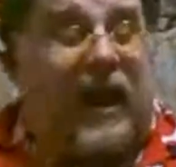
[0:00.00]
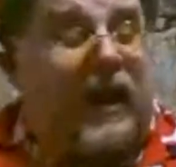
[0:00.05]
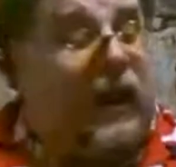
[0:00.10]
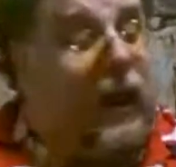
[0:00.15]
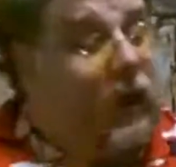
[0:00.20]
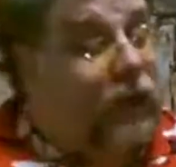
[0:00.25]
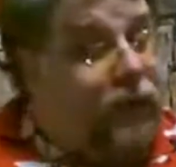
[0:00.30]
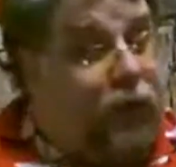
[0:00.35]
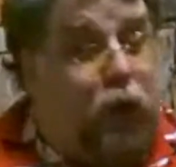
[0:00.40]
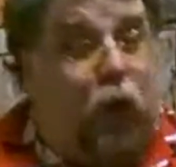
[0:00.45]

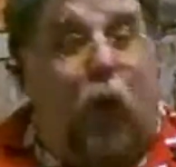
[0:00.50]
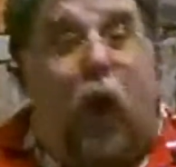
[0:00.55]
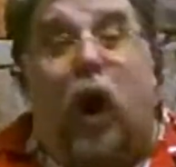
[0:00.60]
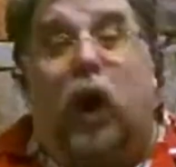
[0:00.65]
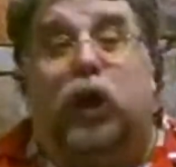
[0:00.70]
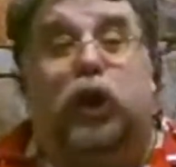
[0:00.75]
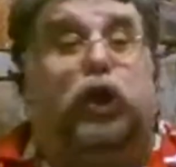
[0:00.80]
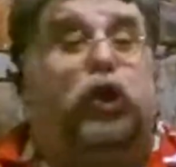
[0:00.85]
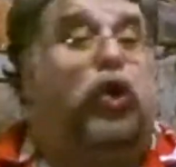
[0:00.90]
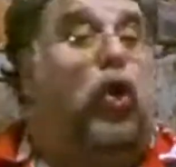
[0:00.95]
if you
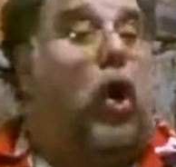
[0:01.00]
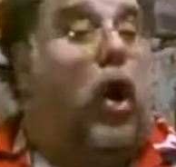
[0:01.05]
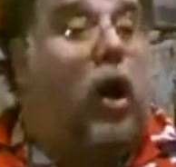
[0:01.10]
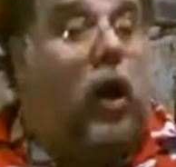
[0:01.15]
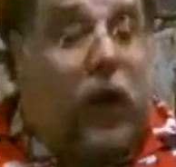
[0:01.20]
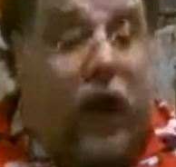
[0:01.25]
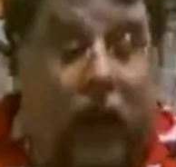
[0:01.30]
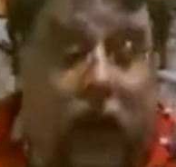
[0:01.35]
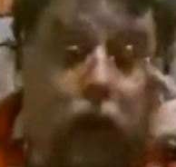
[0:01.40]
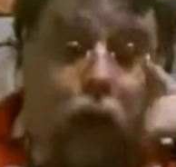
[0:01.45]
are
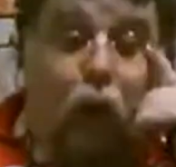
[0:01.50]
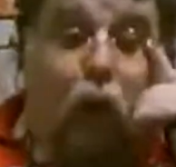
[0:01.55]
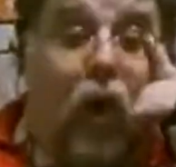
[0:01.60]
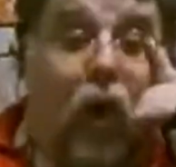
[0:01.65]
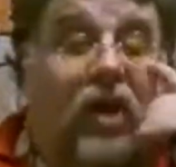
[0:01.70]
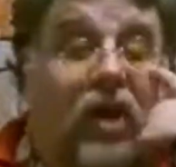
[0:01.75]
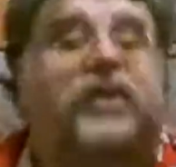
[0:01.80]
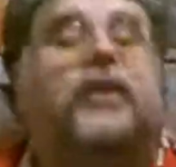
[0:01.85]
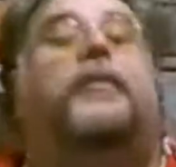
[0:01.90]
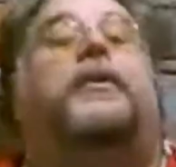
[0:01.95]
strong and you
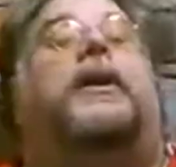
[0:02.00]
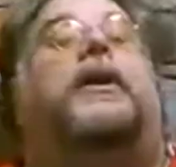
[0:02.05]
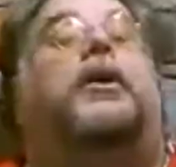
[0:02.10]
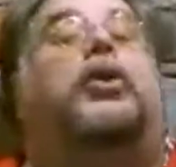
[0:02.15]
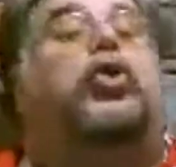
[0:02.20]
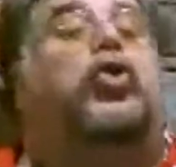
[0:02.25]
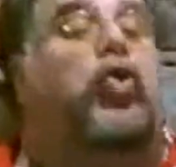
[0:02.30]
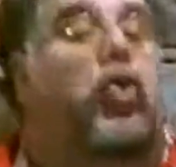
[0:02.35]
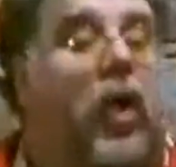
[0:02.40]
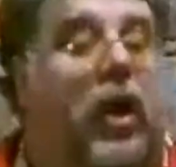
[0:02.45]
want something,
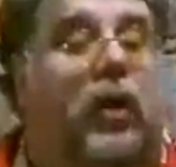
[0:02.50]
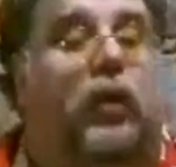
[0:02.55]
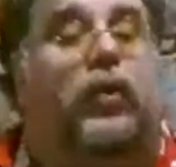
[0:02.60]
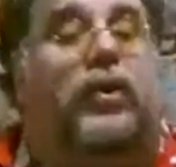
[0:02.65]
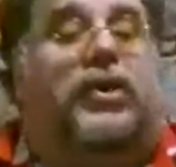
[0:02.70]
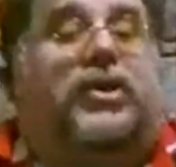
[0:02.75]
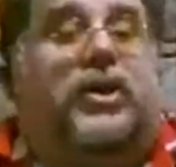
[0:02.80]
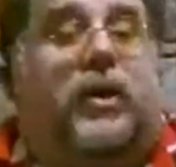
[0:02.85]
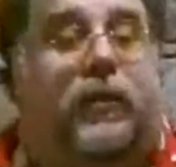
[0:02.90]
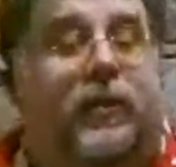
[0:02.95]
train
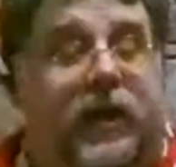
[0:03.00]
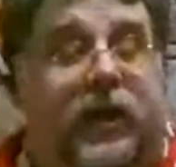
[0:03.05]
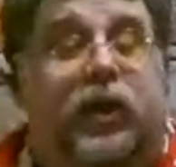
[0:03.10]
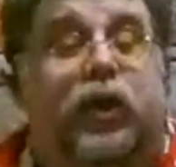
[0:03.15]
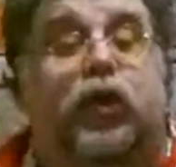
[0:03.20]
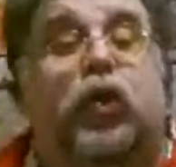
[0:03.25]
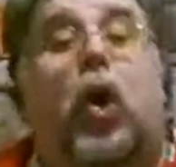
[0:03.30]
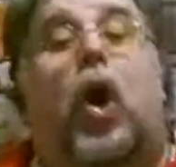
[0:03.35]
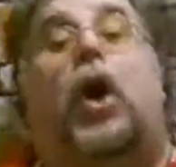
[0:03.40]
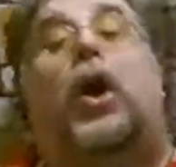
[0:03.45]
with something
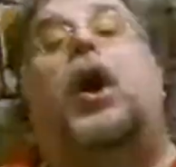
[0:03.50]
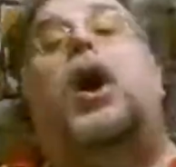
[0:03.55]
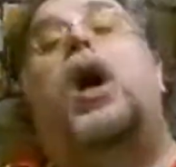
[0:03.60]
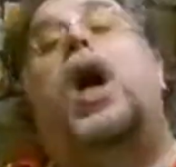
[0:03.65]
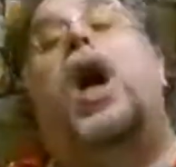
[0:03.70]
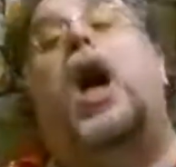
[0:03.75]
strong.